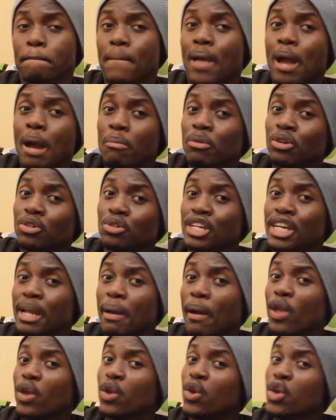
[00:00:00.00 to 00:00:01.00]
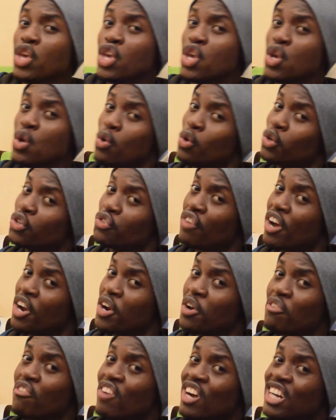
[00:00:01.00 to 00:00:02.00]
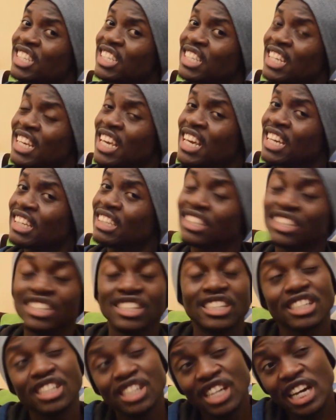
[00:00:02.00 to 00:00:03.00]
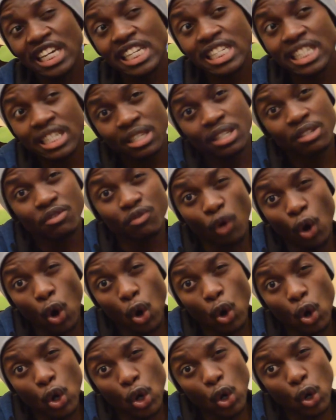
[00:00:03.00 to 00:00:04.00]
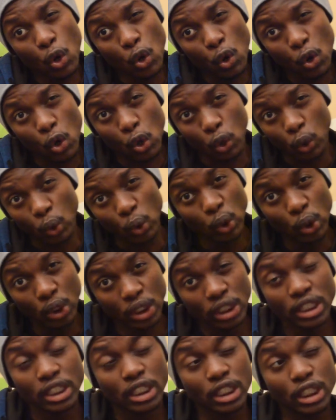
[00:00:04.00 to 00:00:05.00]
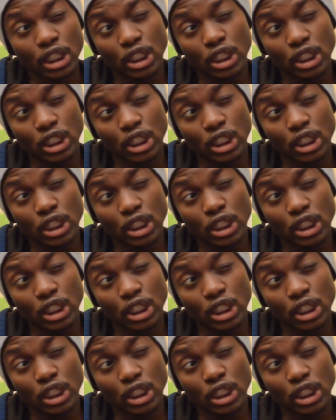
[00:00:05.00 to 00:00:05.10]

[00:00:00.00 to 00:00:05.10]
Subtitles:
I'm not really a huge fan of her singing. She has vocals.